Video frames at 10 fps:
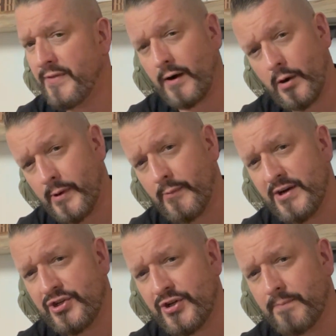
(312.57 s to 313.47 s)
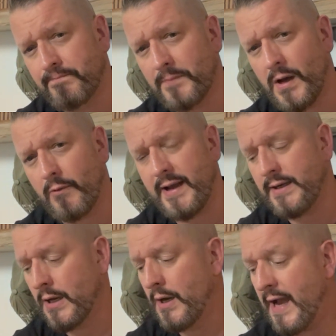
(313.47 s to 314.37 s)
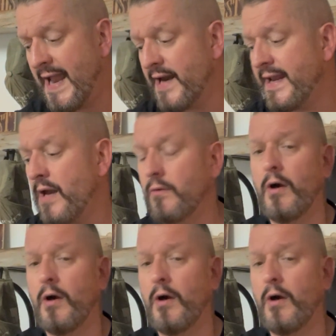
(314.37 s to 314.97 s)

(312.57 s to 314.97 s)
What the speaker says: are already registered. All right. And again,